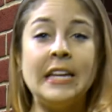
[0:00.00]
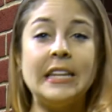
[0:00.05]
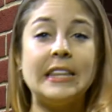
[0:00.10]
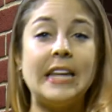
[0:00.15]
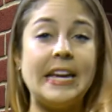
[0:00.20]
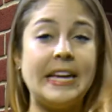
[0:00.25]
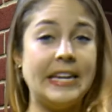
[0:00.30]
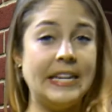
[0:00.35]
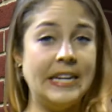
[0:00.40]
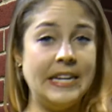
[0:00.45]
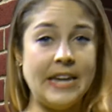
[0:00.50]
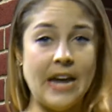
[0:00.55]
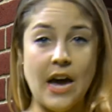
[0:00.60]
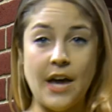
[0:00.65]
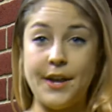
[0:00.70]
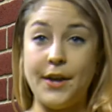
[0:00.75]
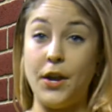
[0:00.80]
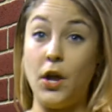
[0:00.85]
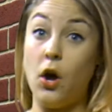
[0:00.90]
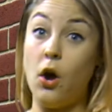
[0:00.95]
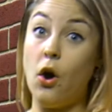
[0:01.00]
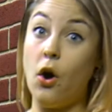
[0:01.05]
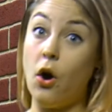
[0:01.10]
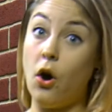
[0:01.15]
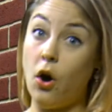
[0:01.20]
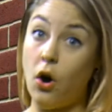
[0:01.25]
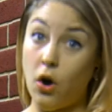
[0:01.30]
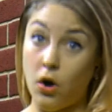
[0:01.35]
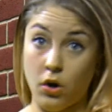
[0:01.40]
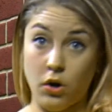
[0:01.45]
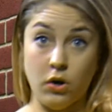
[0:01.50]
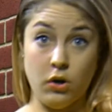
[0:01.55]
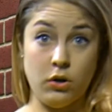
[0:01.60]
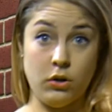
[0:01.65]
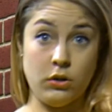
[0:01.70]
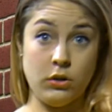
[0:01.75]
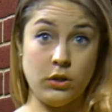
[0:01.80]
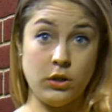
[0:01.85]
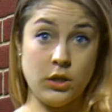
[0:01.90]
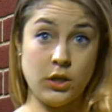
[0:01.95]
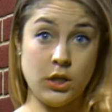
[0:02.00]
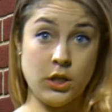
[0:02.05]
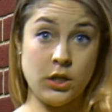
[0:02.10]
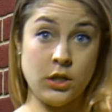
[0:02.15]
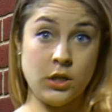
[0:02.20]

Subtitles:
Like, not at all.